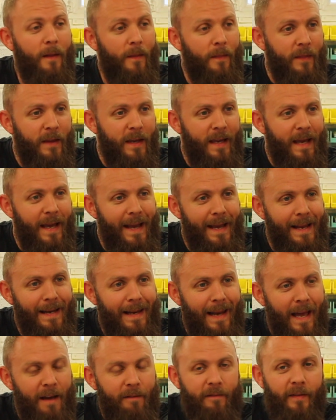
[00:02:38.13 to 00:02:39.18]
the
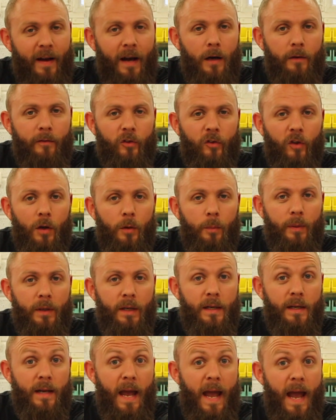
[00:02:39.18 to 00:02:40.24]
inlet valve is
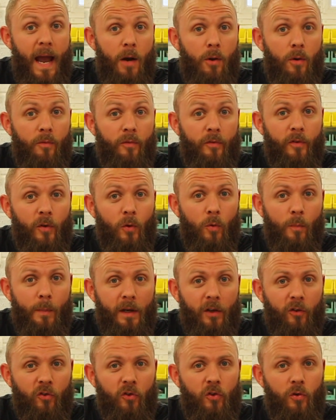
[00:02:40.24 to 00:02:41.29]
opening, air and fuel
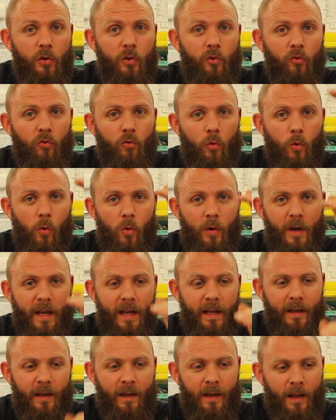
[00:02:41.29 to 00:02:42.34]
mixture is drawn
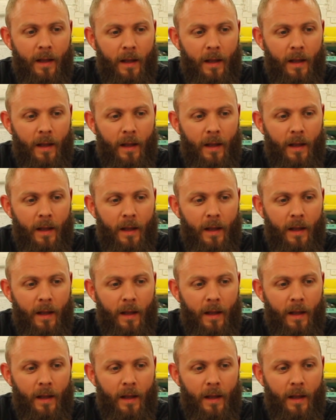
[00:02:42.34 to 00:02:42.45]
in.